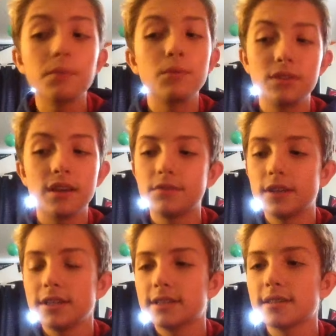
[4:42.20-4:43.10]
I will
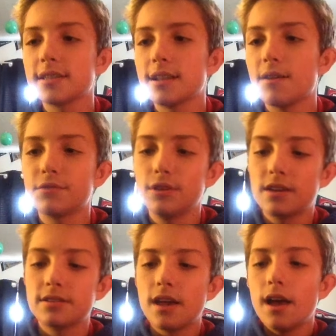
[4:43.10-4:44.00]
definitely test it out for you
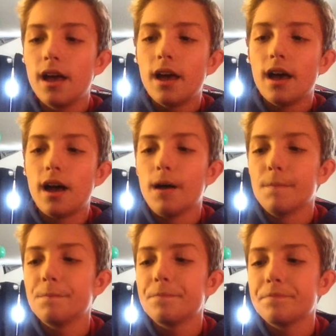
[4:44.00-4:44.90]
guys.
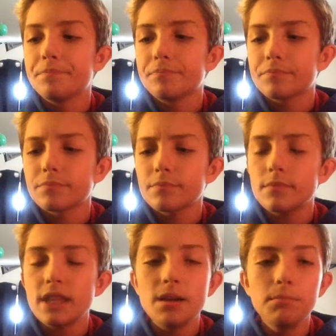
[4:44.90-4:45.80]
Um,
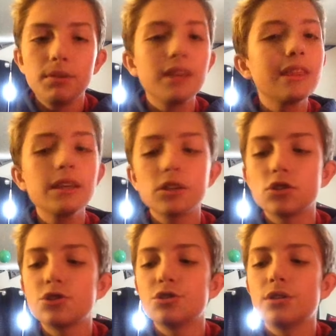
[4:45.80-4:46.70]
but I think it
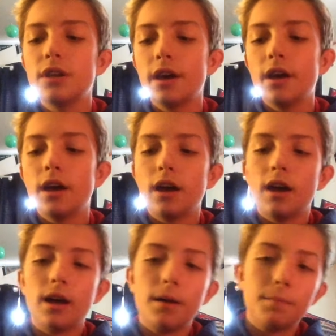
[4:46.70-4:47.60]
should
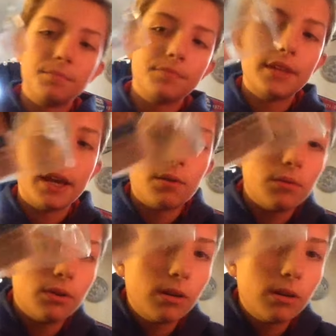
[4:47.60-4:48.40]
um, now,